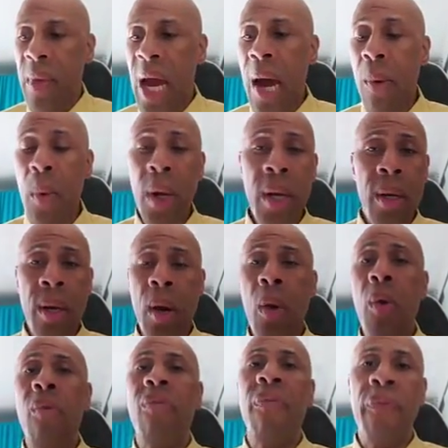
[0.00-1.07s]
I want to
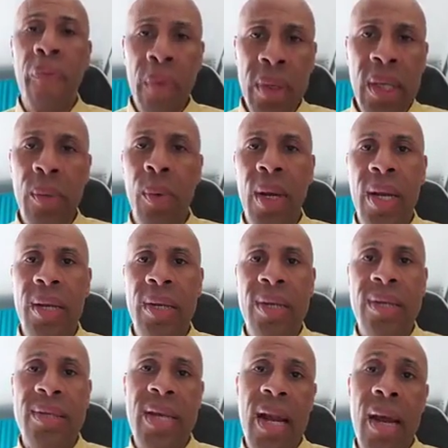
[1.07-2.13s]
know fully what it
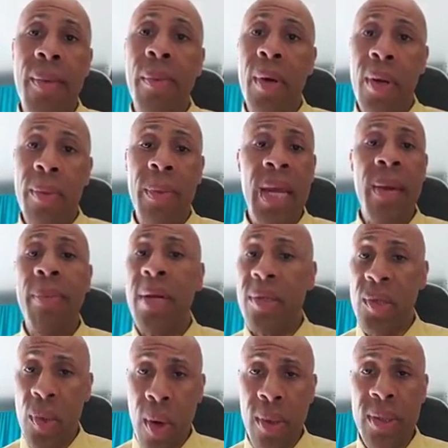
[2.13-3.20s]
is that I'm going to be able to
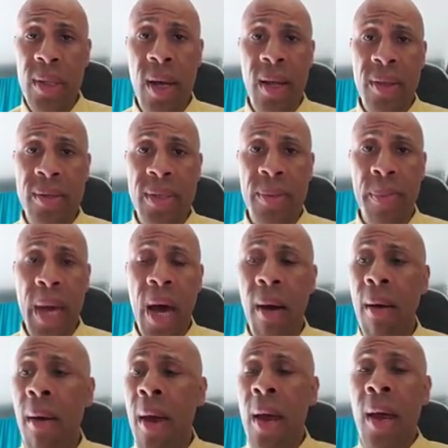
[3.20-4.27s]
talk to others about.